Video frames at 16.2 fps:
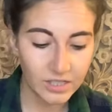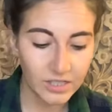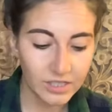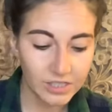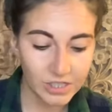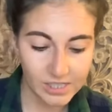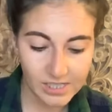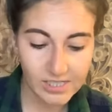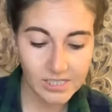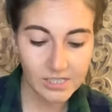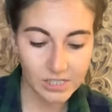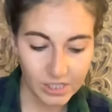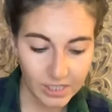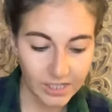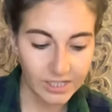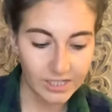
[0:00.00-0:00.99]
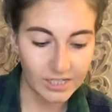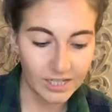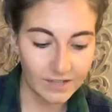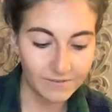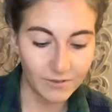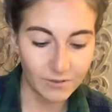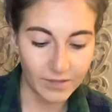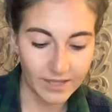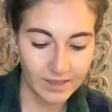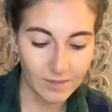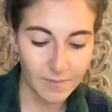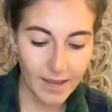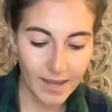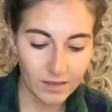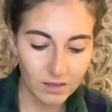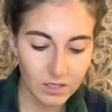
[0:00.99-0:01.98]
just as good if you like the
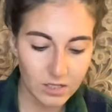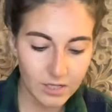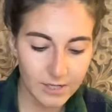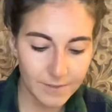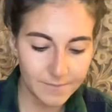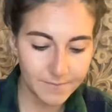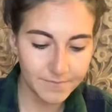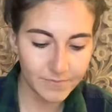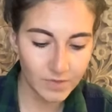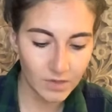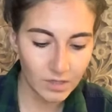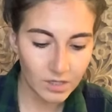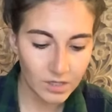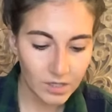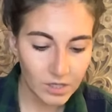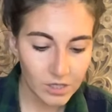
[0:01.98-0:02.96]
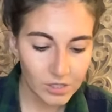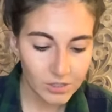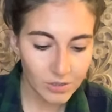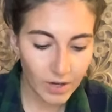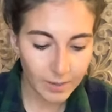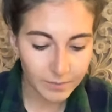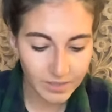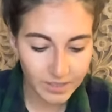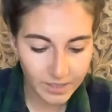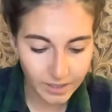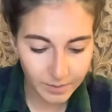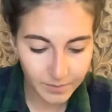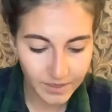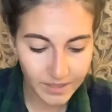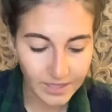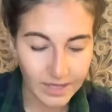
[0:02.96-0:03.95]
matte look. So I'm gonna come
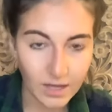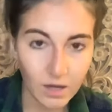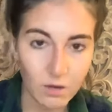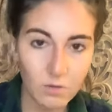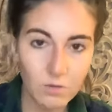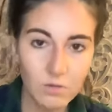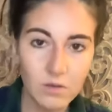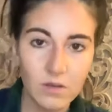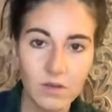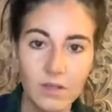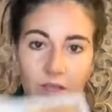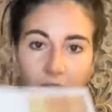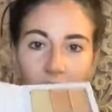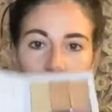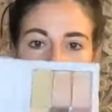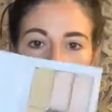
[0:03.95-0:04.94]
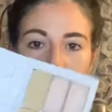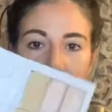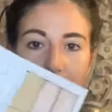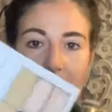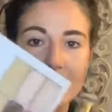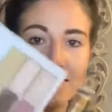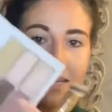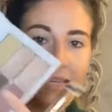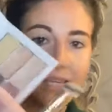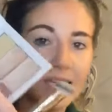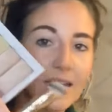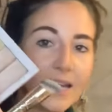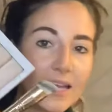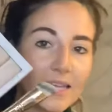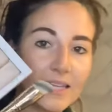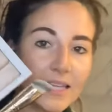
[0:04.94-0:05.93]
in now with my second
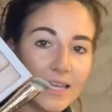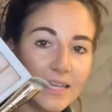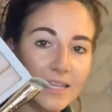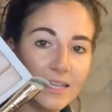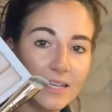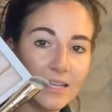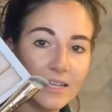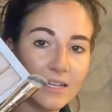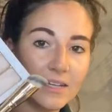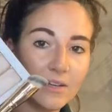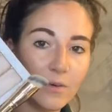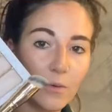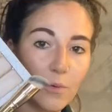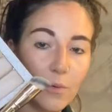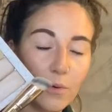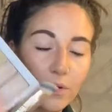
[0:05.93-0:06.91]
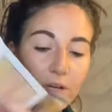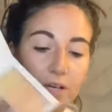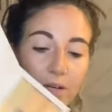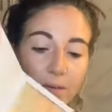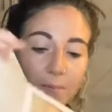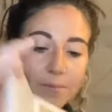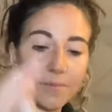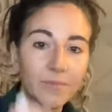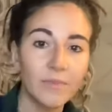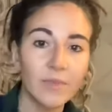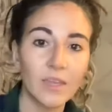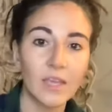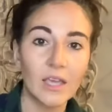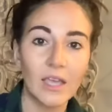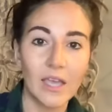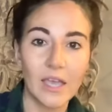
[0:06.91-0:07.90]
highlight, Aura,
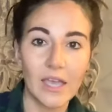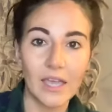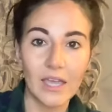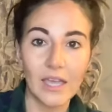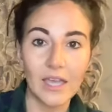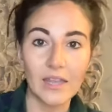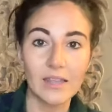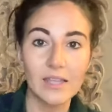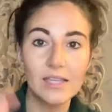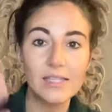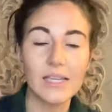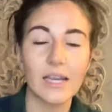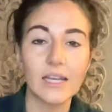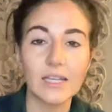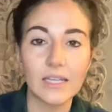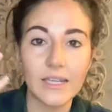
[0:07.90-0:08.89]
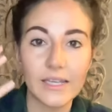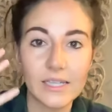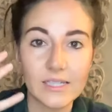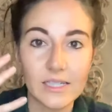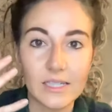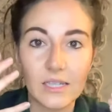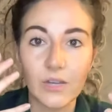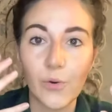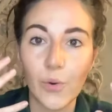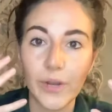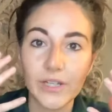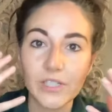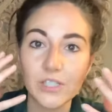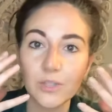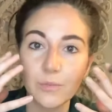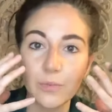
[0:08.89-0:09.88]
and this highlight is going
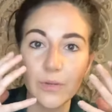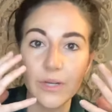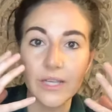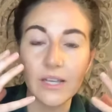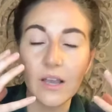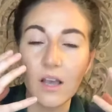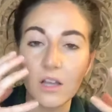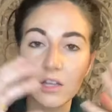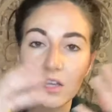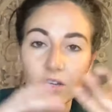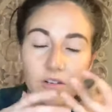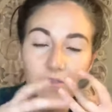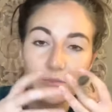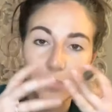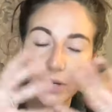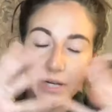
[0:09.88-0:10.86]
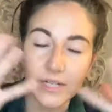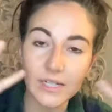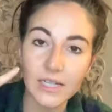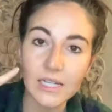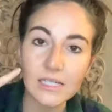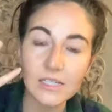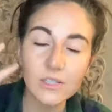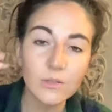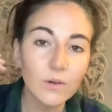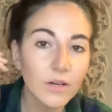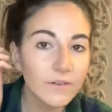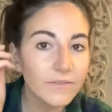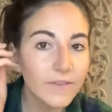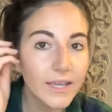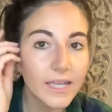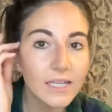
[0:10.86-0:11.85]
to bring a lot of brightness to our
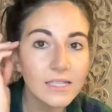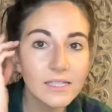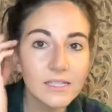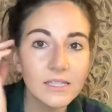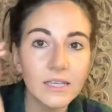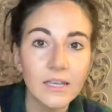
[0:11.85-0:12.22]
face.